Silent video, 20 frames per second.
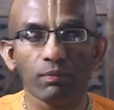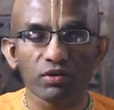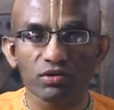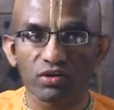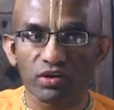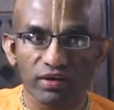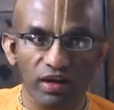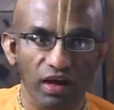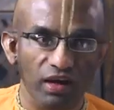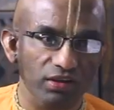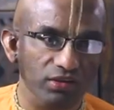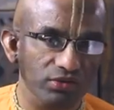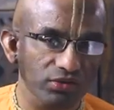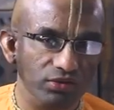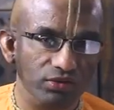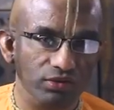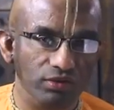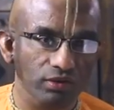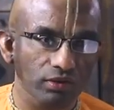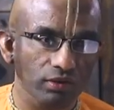a person
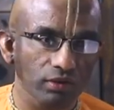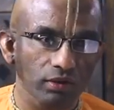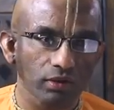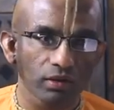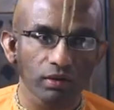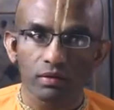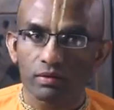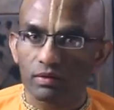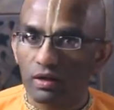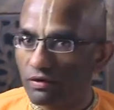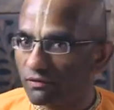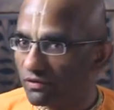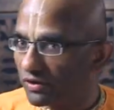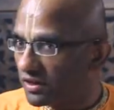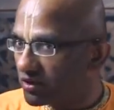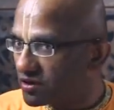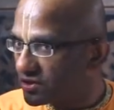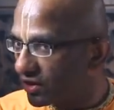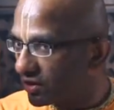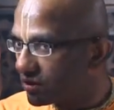dies, then if we
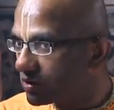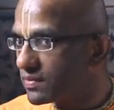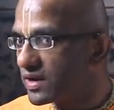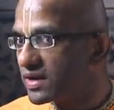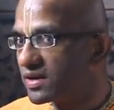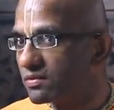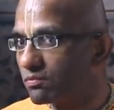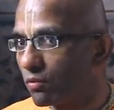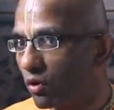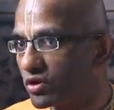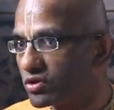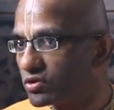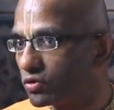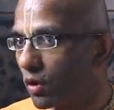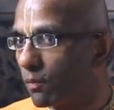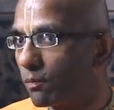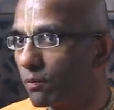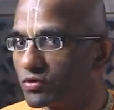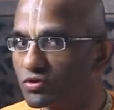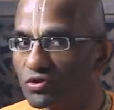consider the body's
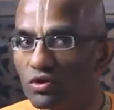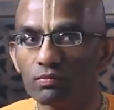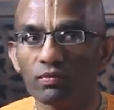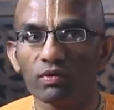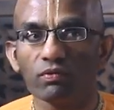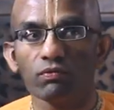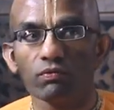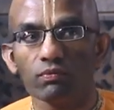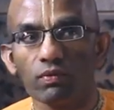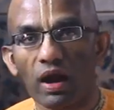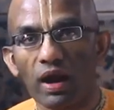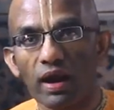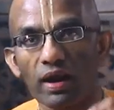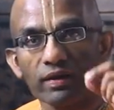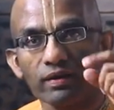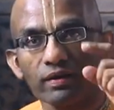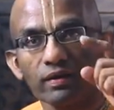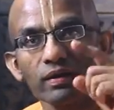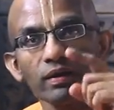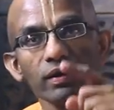composition
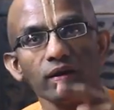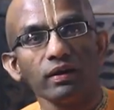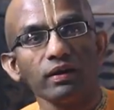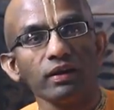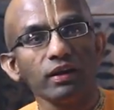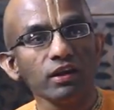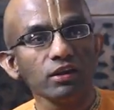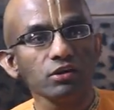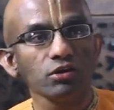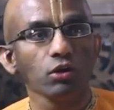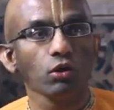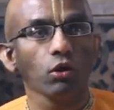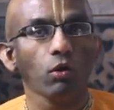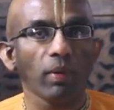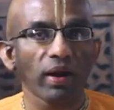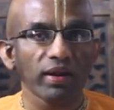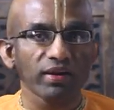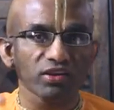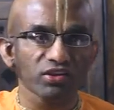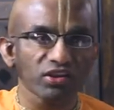at
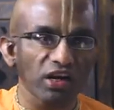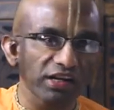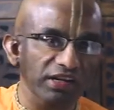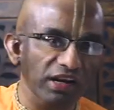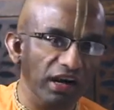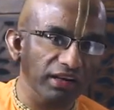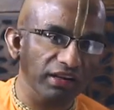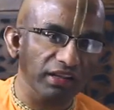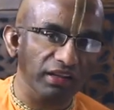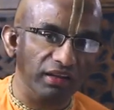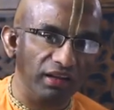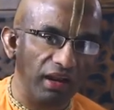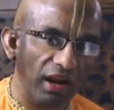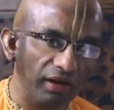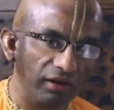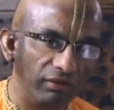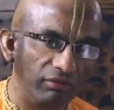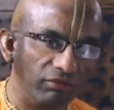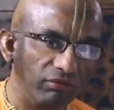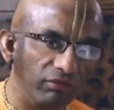t0 minus delta t
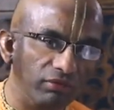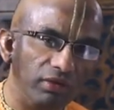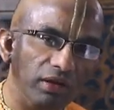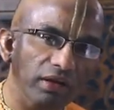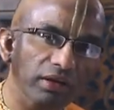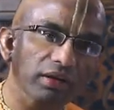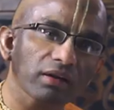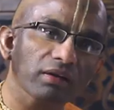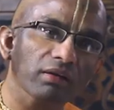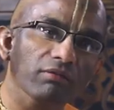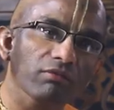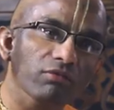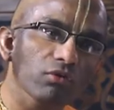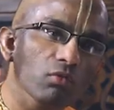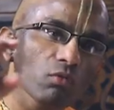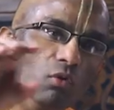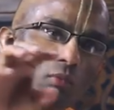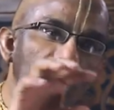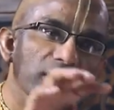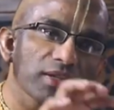at a little a
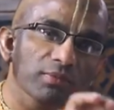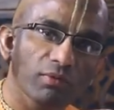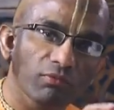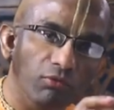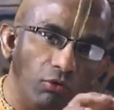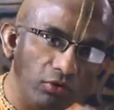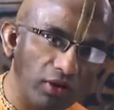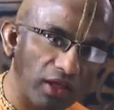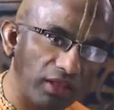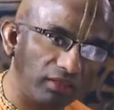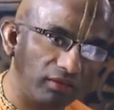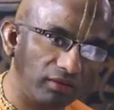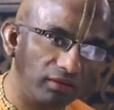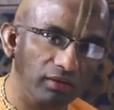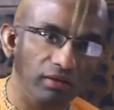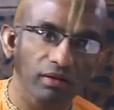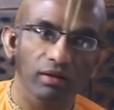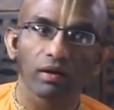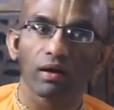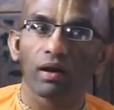few moments before death,
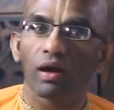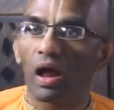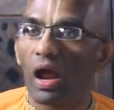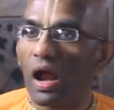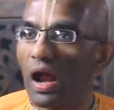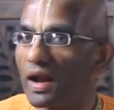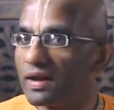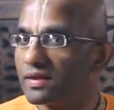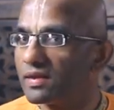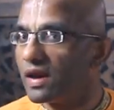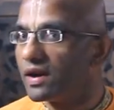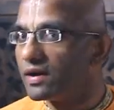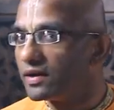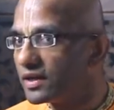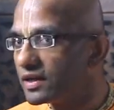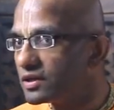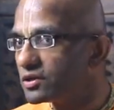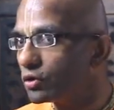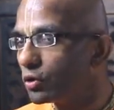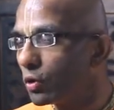and then
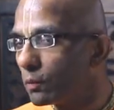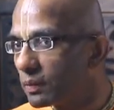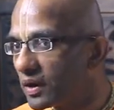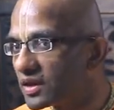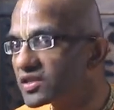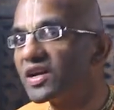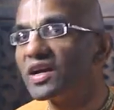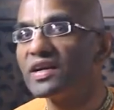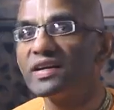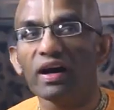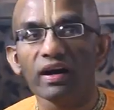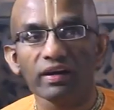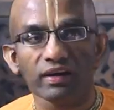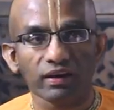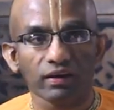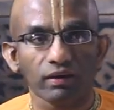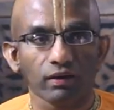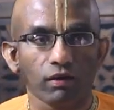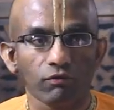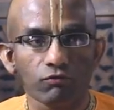T0 plus delta
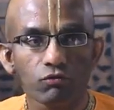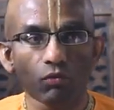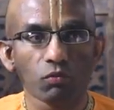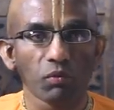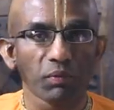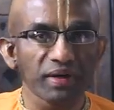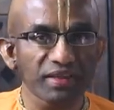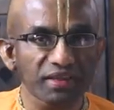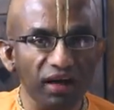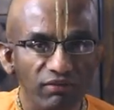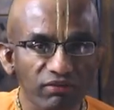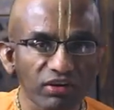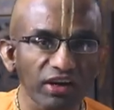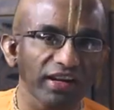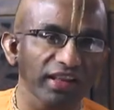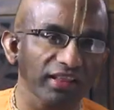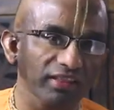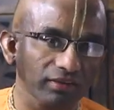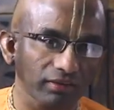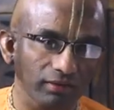T a few moments
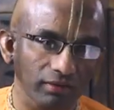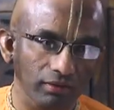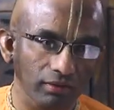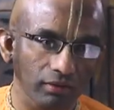after death,